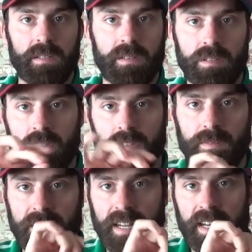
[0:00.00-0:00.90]

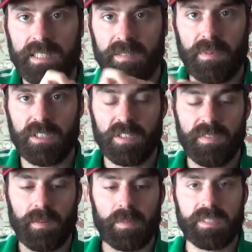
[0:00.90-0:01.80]
strip that has a bunch of
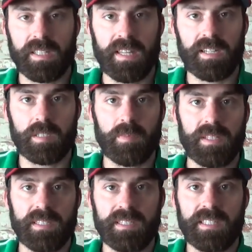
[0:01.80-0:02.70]
numbers and letters but
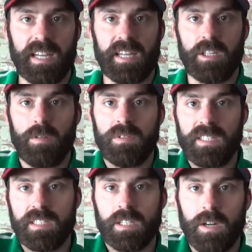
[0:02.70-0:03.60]
doesn't say, use
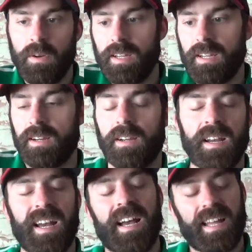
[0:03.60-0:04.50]
this code here.
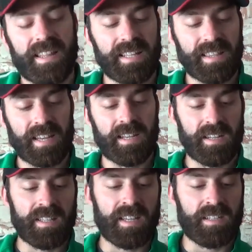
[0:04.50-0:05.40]
I think that
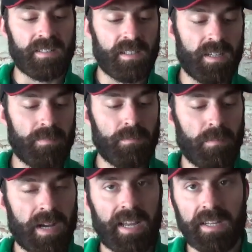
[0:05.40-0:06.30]
it
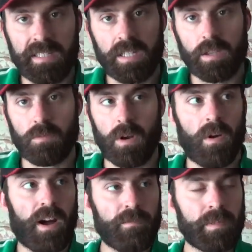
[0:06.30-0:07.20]
might throw
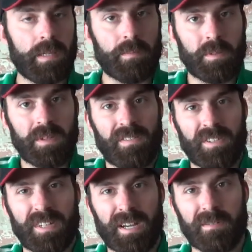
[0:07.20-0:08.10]
off people if
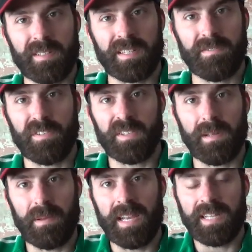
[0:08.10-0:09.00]
you're not really fully
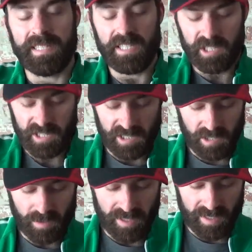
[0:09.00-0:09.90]
paying attention
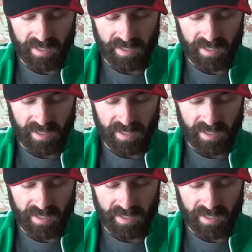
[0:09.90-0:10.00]
to it.